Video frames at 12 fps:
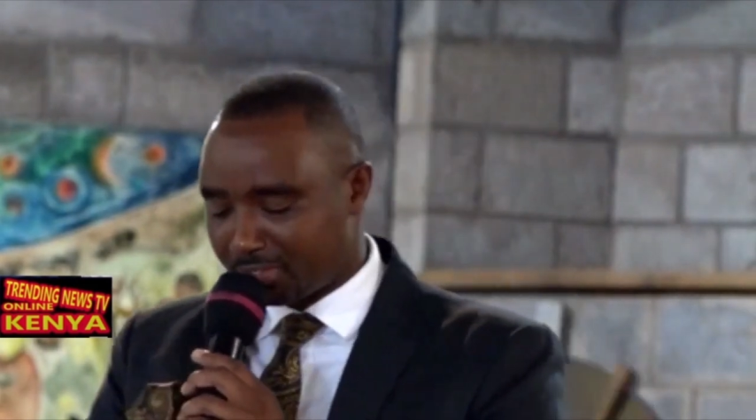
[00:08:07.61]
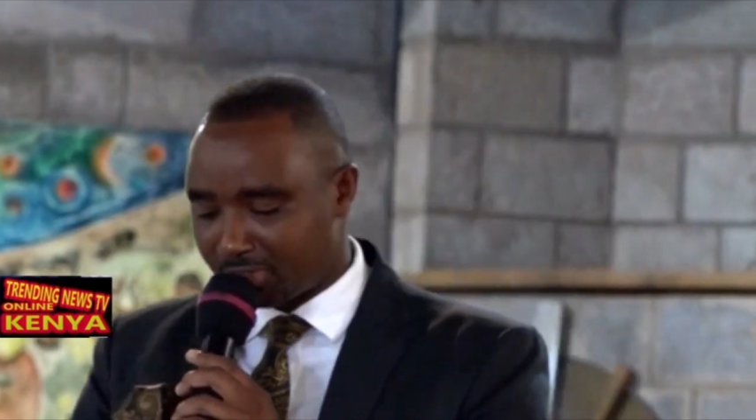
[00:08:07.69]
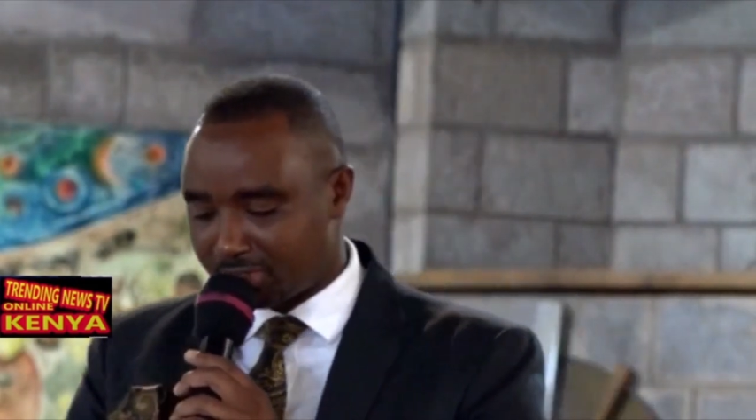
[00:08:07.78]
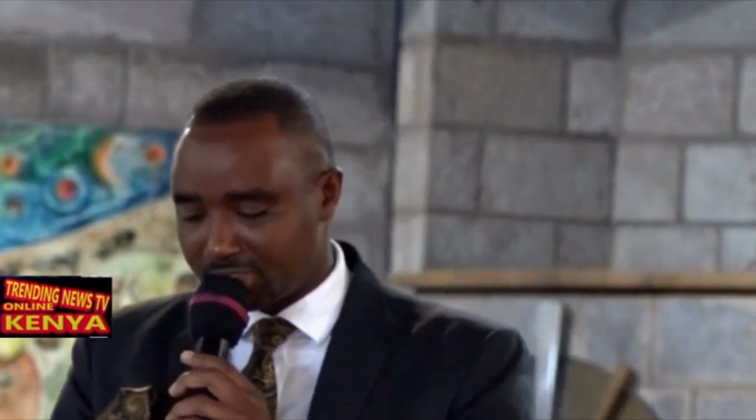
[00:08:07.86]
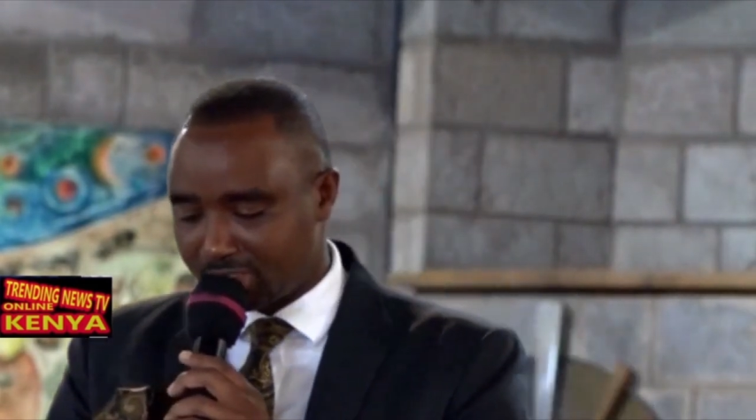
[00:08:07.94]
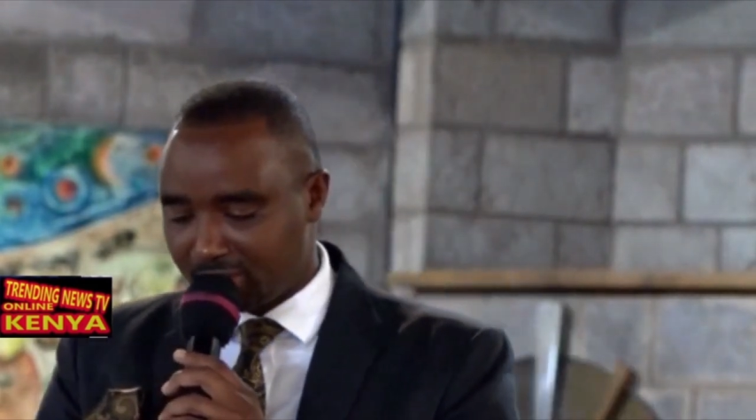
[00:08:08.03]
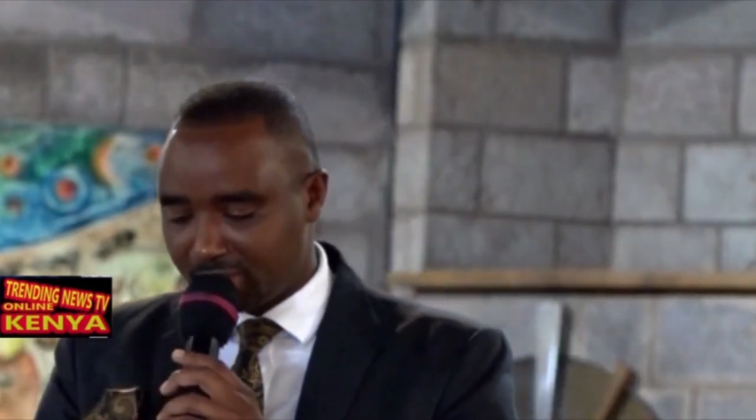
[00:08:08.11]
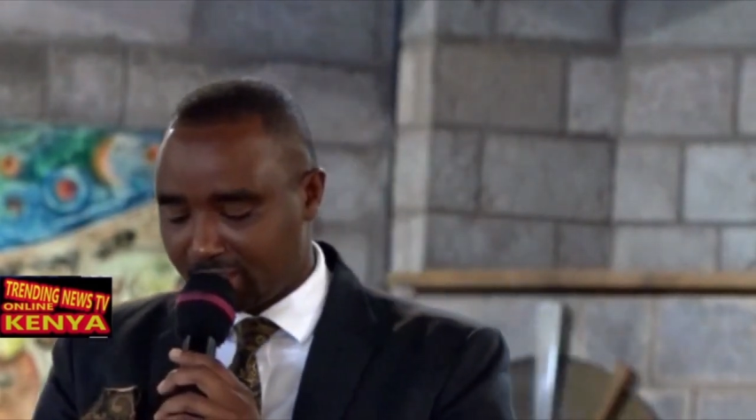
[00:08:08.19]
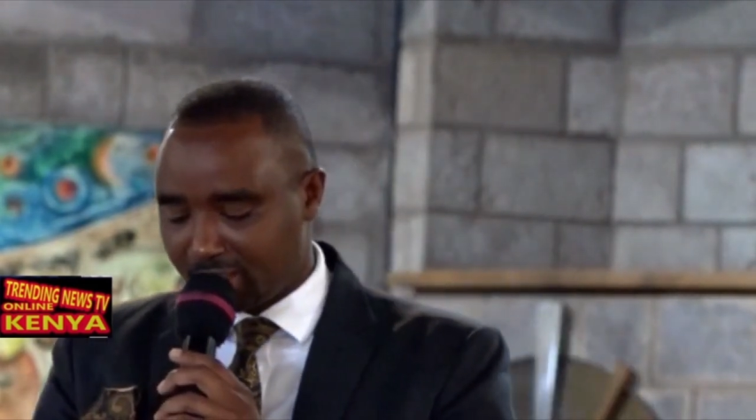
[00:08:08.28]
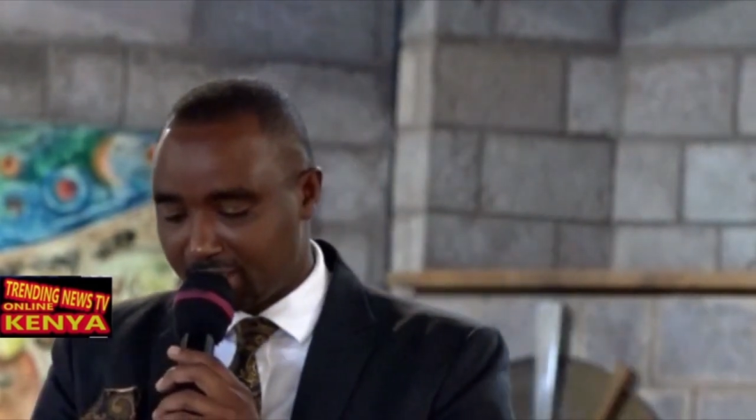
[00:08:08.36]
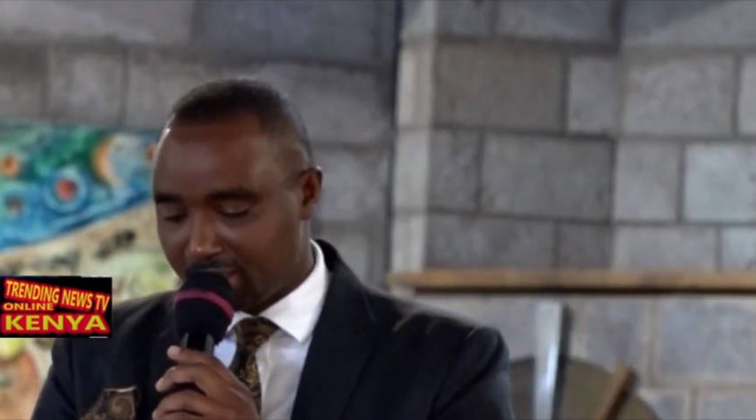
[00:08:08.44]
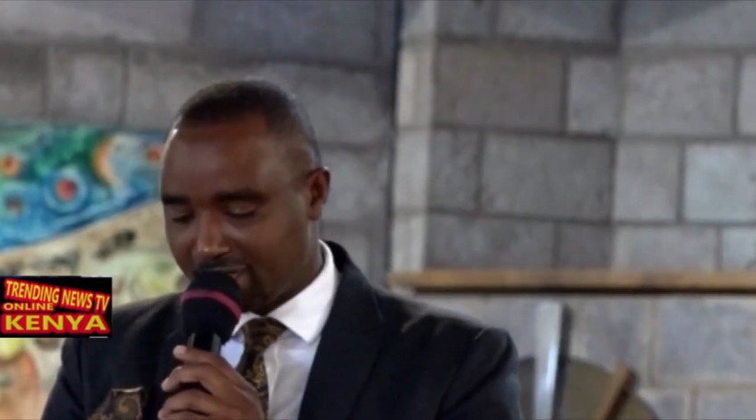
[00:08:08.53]
on taking
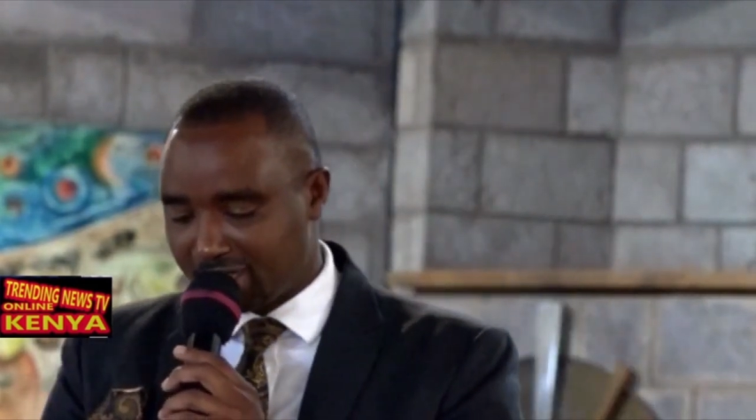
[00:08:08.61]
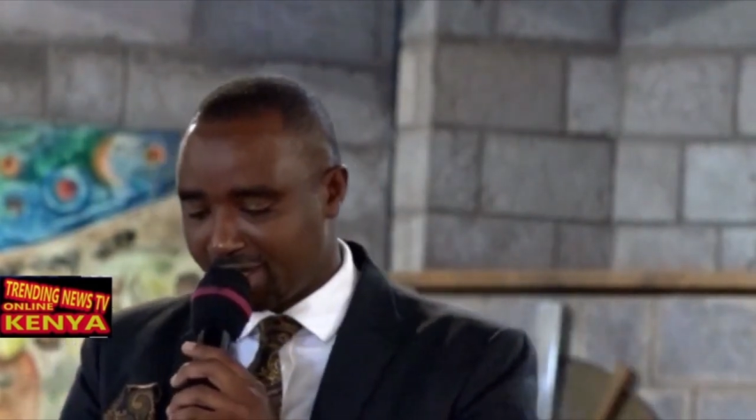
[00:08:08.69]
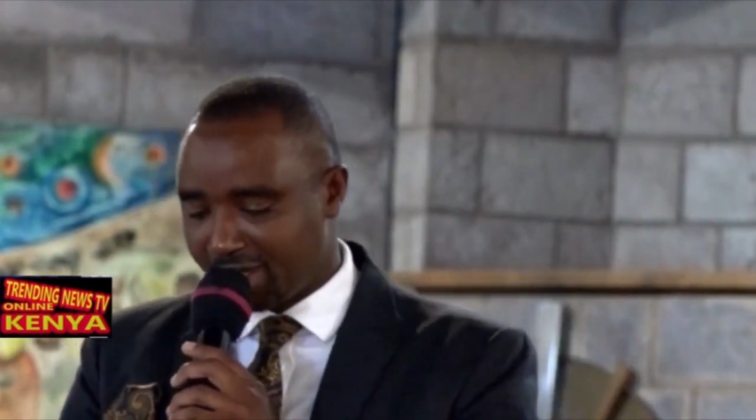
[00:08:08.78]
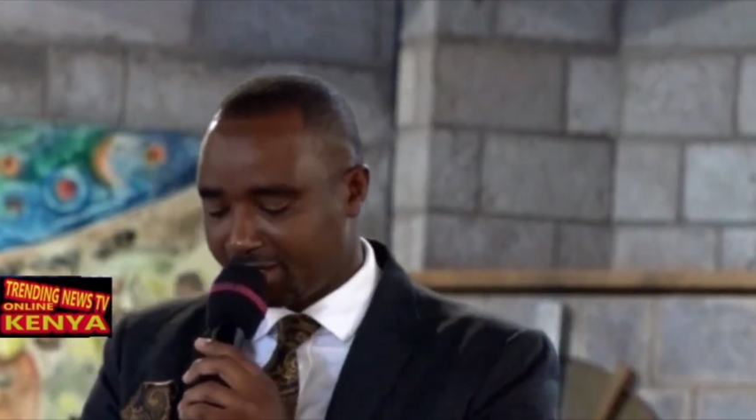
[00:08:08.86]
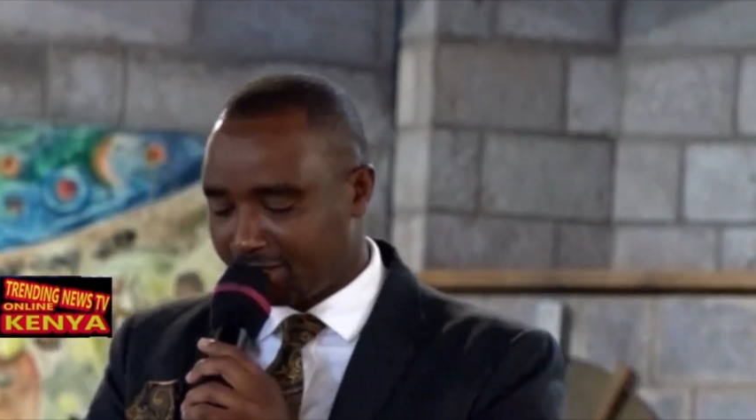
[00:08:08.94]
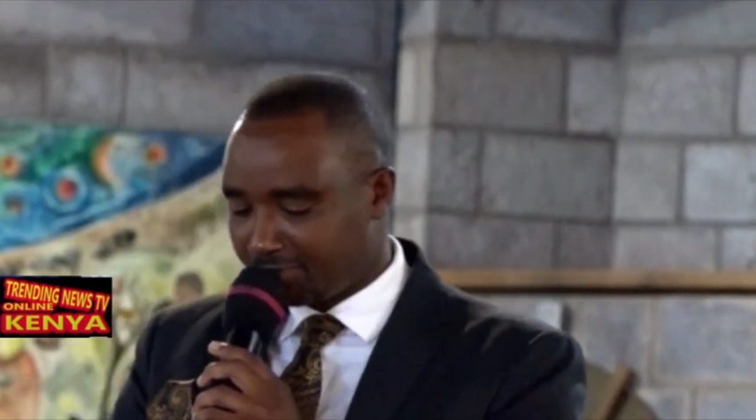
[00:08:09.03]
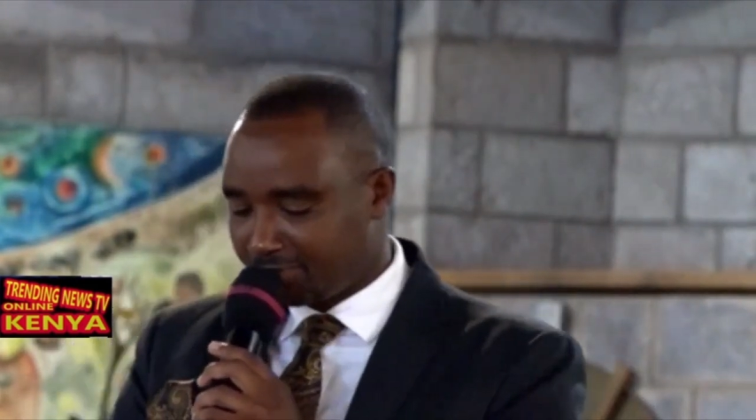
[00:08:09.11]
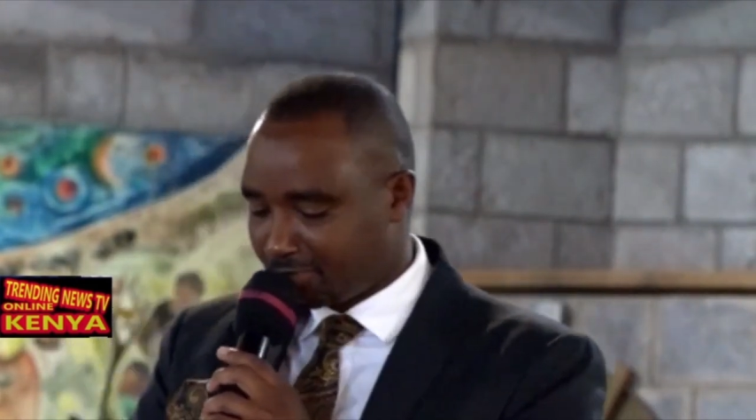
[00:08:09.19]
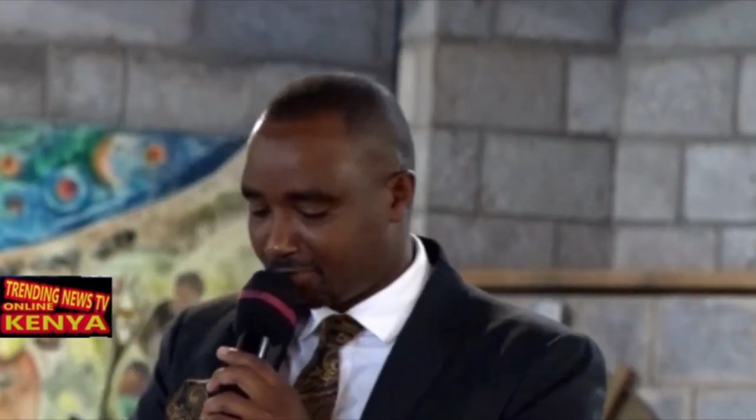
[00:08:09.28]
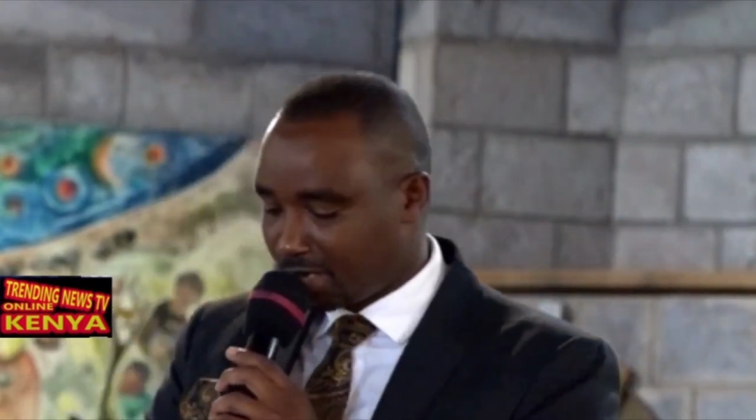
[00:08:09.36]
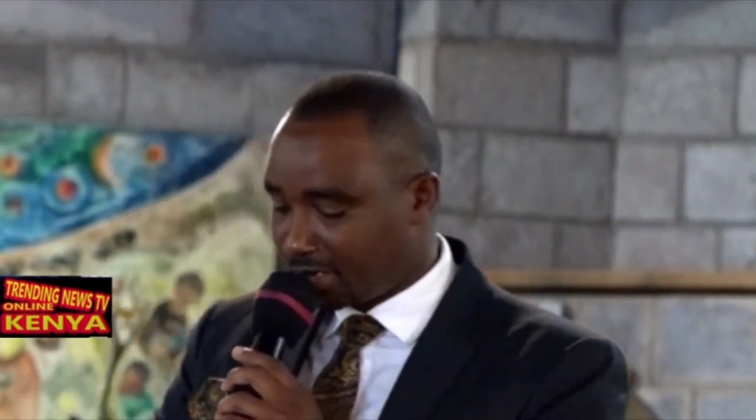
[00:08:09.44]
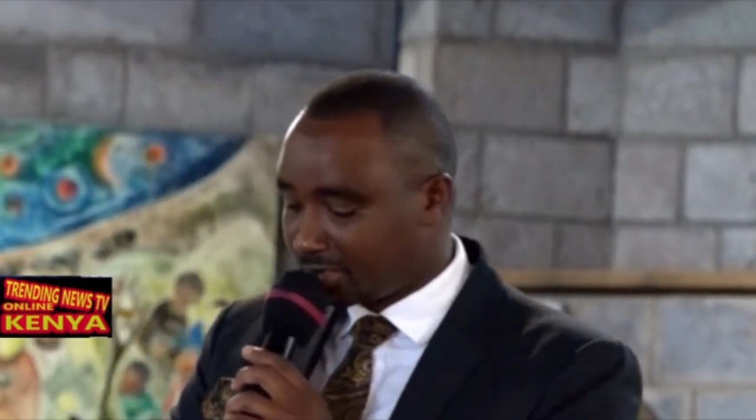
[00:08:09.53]
Candy and I
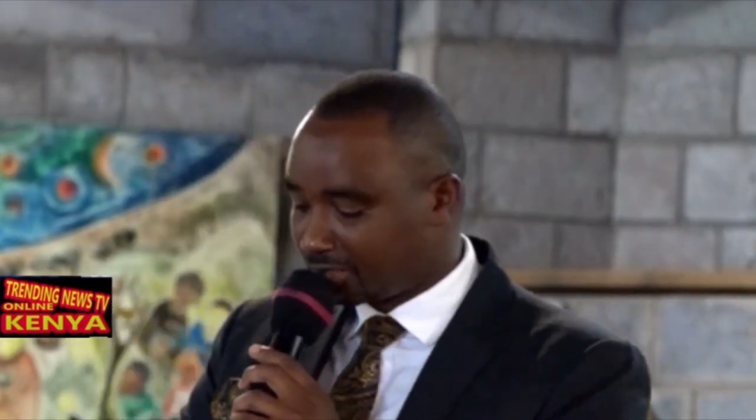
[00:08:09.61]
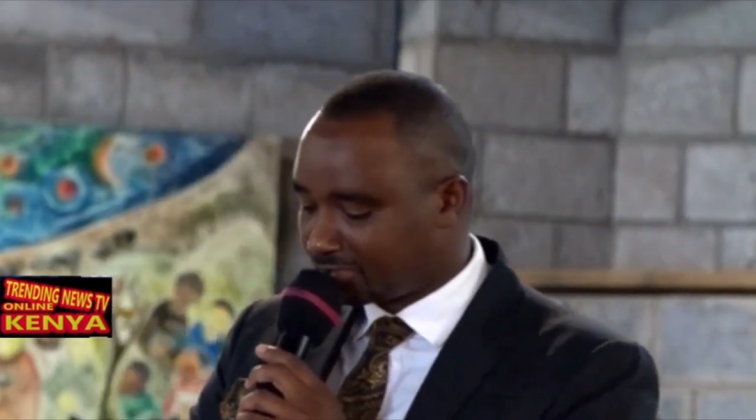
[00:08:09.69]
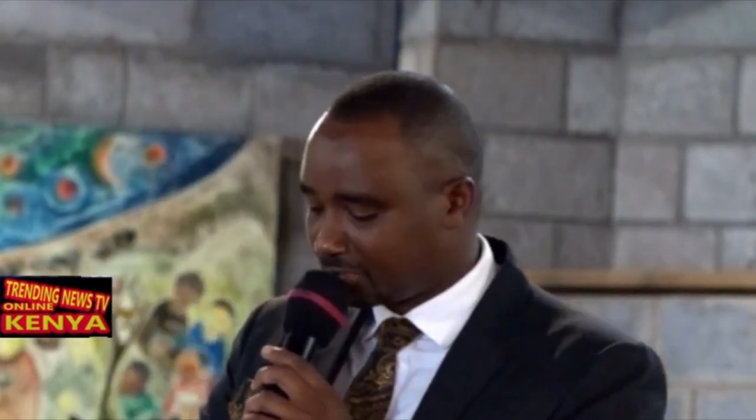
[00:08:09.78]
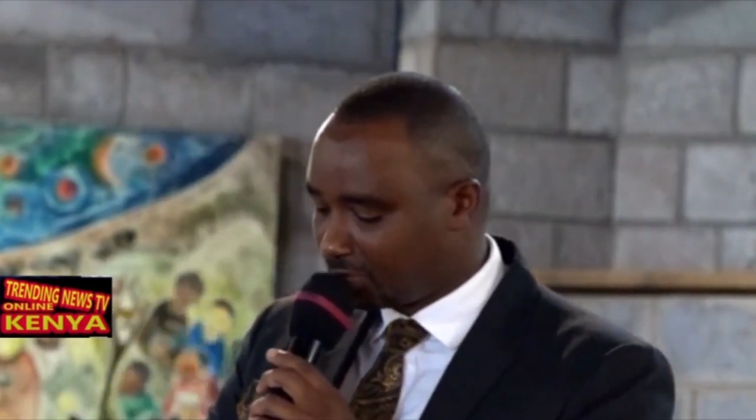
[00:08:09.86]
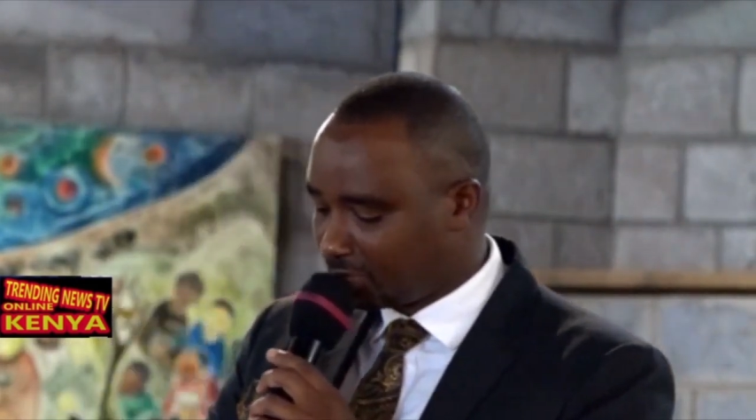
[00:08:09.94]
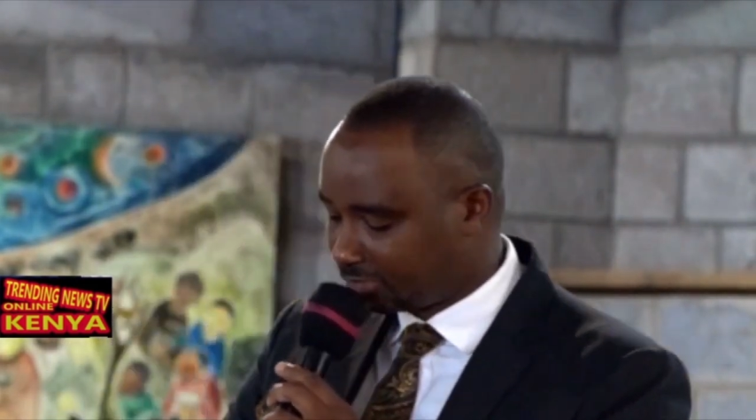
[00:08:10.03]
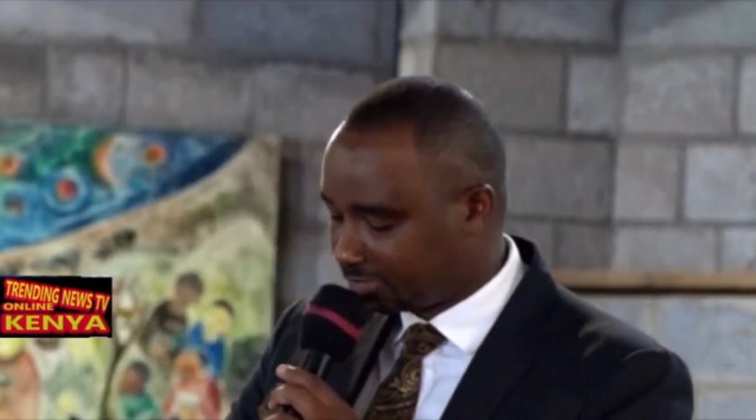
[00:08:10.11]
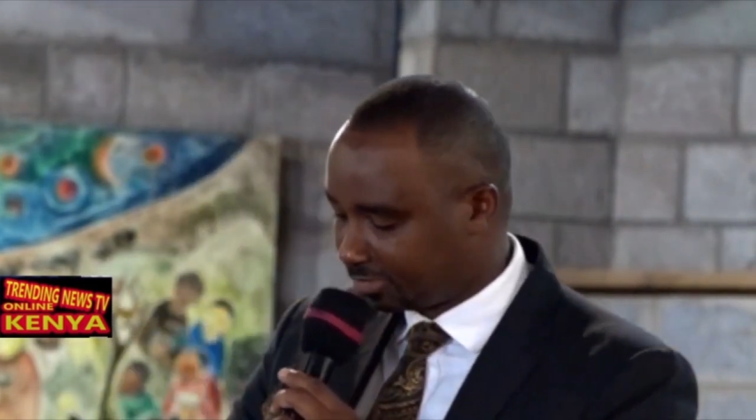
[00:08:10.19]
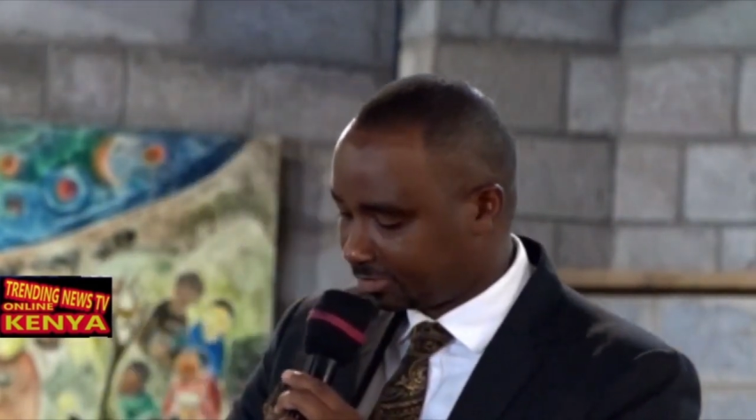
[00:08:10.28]
for a round of golf.